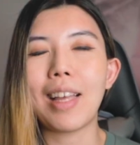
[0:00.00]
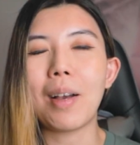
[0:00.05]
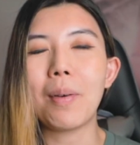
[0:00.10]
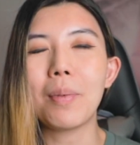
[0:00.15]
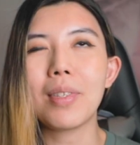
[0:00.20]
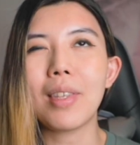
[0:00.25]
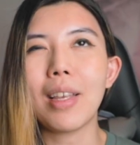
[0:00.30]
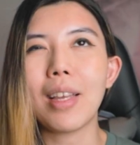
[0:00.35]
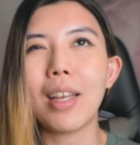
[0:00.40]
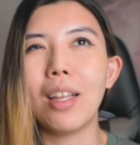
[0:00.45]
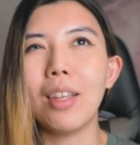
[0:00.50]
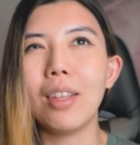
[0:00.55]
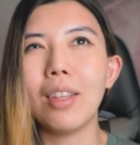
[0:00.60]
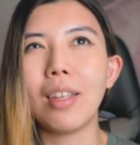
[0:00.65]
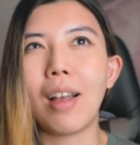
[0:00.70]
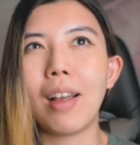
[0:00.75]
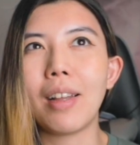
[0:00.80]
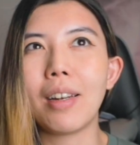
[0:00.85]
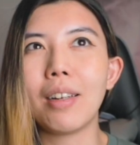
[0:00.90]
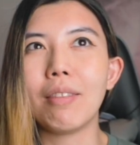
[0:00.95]
That was like a
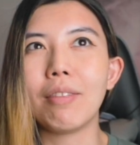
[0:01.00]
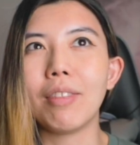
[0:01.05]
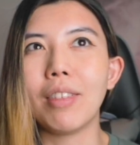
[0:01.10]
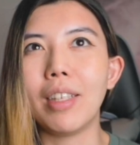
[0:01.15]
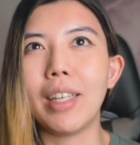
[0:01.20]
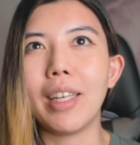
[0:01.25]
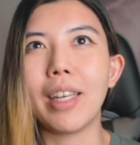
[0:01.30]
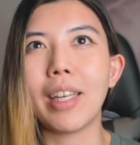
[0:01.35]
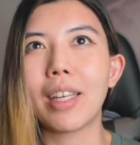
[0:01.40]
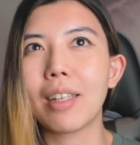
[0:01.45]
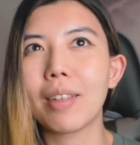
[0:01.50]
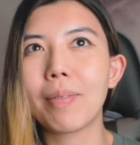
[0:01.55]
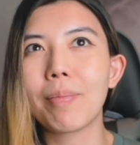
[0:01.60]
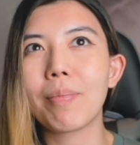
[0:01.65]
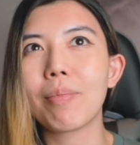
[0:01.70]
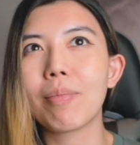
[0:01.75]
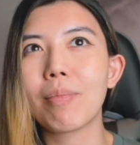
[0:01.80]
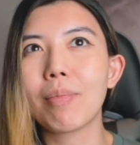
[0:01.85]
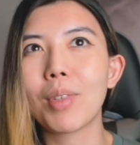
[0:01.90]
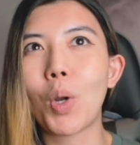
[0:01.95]
lot of like
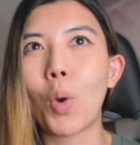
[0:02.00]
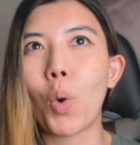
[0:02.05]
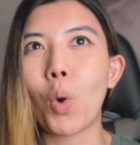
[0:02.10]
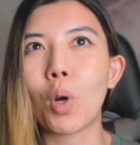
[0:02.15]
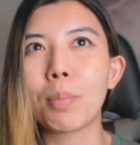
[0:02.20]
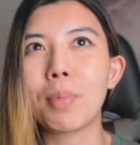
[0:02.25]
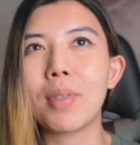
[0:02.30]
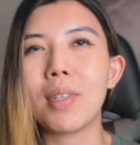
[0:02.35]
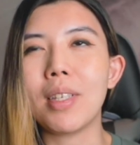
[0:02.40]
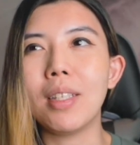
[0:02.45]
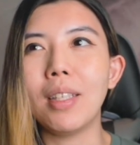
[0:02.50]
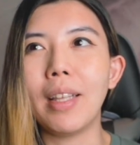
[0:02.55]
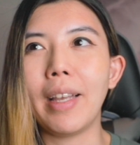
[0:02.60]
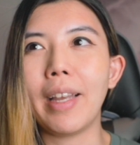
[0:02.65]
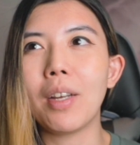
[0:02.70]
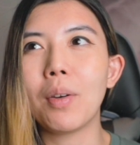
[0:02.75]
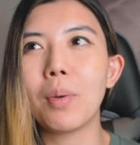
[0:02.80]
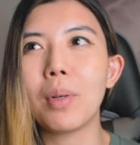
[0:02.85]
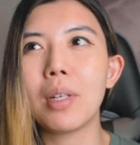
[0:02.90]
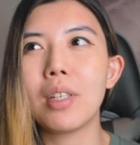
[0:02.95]
corpsey
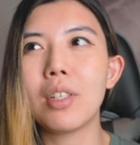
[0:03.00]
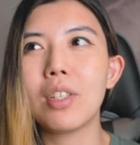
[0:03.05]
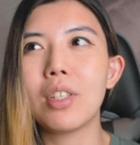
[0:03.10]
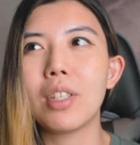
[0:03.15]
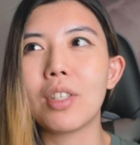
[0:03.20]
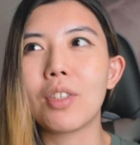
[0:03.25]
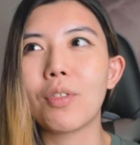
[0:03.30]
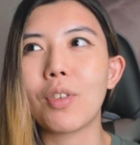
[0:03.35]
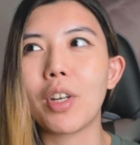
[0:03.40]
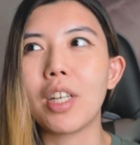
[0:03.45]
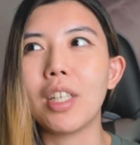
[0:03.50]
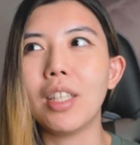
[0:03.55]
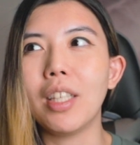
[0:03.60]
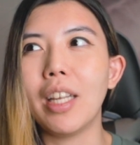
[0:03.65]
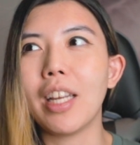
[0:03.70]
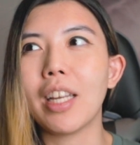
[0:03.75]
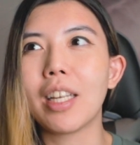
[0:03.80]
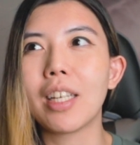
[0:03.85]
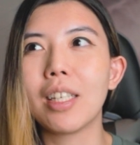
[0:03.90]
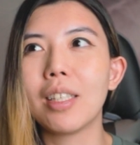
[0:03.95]
language. It's very
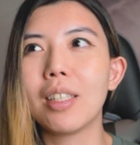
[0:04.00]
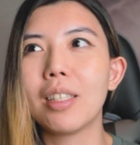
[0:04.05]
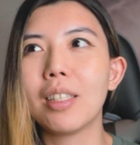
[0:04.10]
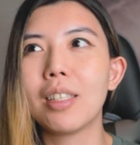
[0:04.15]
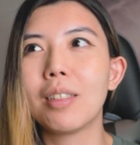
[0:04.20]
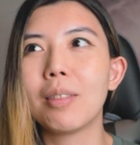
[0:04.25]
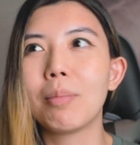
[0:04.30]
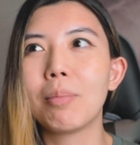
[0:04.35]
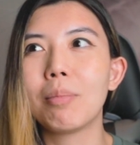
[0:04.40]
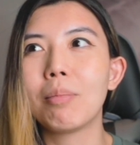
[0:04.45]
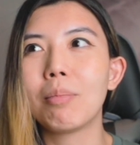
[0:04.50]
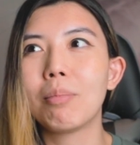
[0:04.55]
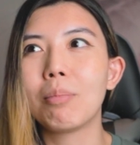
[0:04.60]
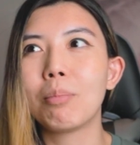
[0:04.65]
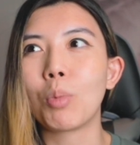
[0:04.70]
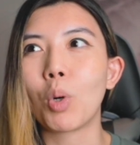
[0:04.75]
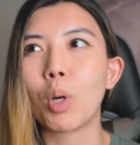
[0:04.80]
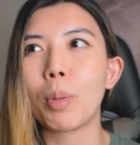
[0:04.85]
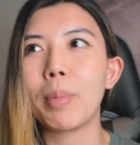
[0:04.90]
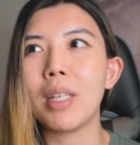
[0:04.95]
like
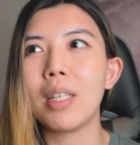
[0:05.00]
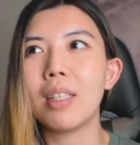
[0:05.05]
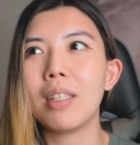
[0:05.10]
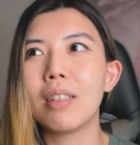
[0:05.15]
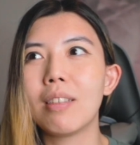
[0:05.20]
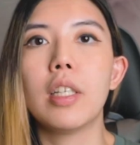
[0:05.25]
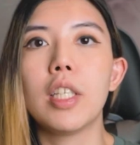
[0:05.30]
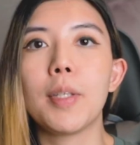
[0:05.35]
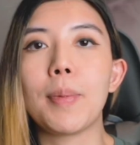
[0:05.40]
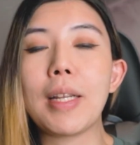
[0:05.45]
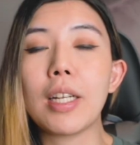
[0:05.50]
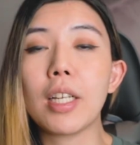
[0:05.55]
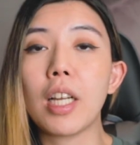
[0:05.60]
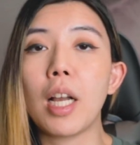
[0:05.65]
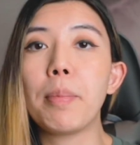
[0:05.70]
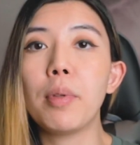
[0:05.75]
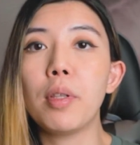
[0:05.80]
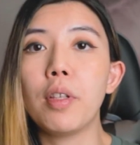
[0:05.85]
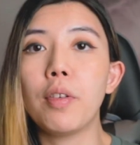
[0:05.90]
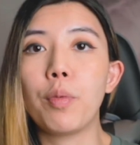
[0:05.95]
morbid. Spend a
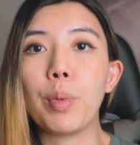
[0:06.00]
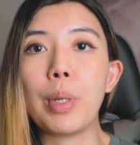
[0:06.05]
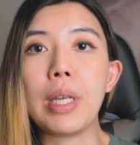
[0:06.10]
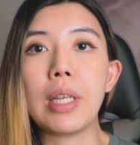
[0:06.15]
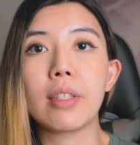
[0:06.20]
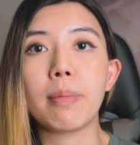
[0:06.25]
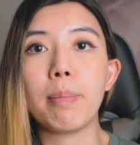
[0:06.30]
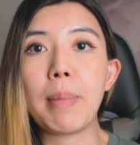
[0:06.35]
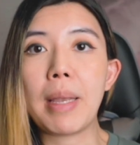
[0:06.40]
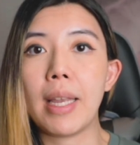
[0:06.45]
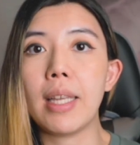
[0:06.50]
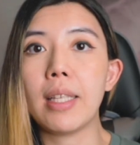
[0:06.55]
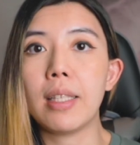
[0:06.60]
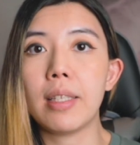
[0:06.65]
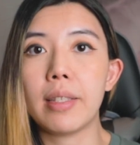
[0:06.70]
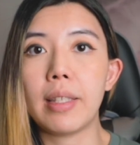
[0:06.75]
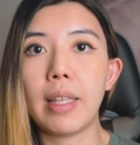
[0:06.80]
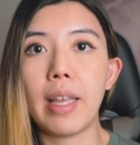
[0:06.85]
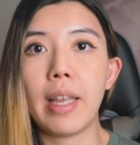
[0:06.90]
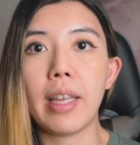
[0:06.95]
couple of weeks making
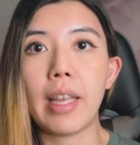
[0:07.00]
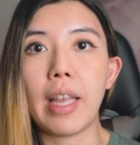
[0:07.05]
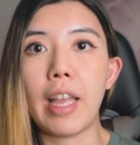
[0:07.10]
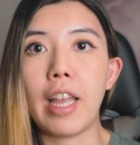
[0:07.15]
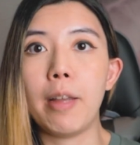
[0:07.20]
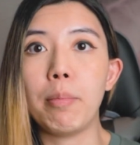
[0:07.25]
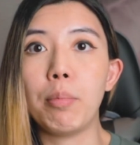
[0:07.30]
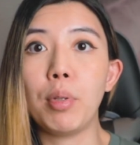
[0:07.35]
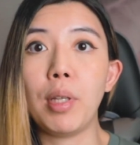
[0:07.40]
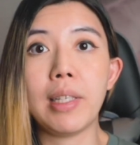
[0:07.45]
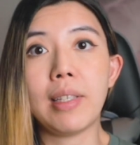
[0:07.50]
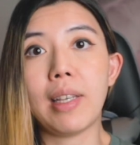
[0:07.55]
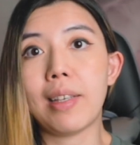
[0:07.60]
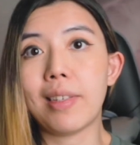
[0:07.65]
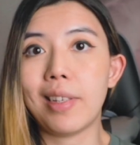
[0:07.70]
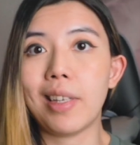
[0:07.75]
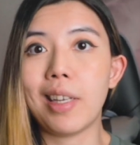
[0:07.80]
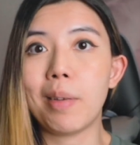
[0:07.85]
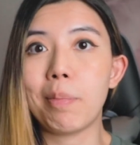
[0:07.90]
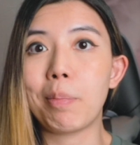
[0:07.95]
this thing and
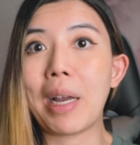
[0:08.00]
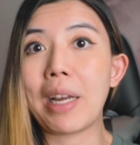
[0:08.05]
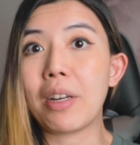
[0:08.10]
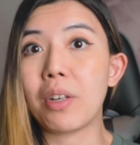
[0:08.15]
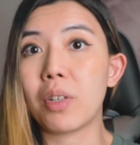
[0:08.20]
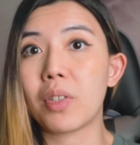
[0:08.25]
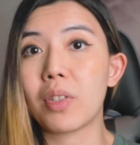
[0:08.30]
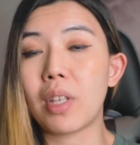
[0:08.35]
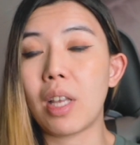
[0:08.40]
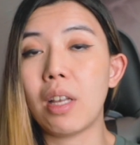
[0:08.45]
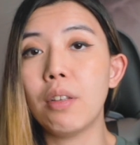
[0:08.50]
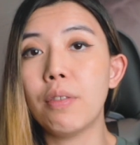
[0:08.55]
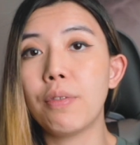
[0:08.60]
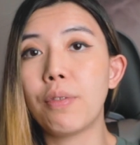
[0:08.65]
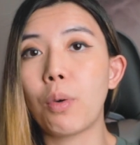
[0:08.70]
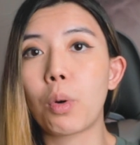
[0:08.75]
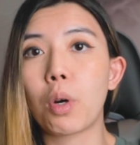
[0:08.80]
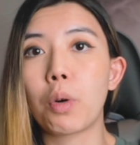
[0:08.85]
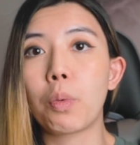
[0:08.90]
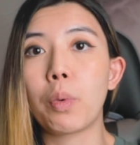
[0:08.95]
playtesting it by
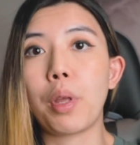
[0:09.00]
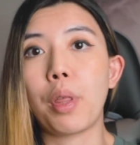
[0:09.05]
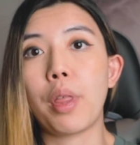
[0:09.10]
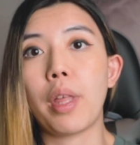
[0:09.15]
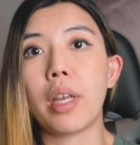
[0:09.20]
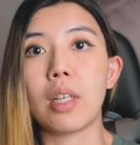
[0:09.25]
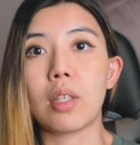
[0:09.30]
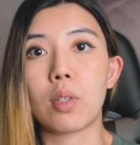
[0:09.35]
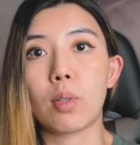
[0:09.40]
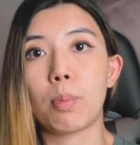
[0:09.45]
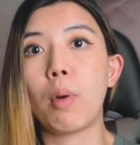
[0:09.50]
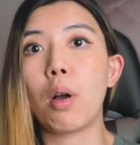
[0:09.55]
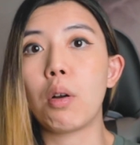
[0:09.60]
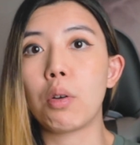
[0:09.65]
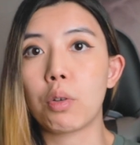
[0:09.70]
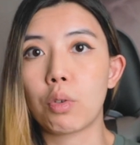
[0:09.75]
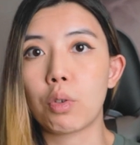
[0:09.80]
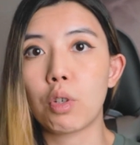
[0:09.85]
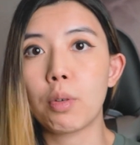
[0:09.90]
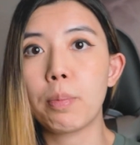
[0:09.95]
yourself or with like a
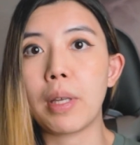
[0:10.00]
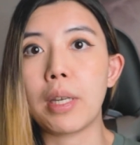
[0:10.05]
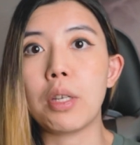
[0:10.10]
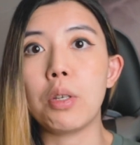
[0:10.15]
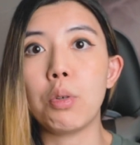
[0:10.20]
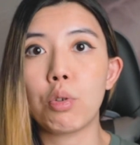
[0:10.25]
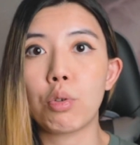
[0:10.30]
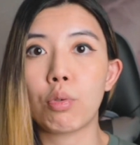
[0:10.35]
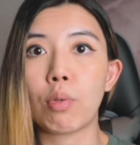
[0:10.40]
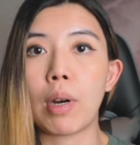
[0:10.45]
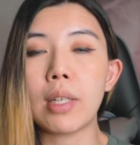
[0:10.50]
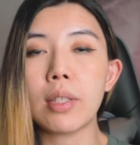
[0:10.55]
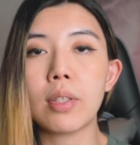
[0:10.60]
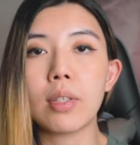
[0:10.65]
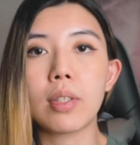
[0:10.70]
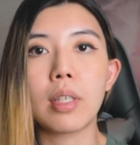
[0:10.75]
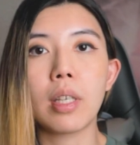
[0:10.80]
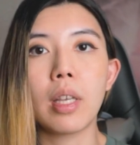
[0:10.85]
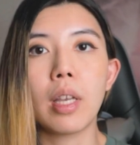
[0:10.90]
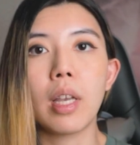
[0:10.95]
small group that you
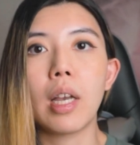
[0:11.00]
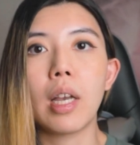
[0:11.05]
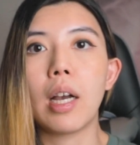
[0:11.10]
trust.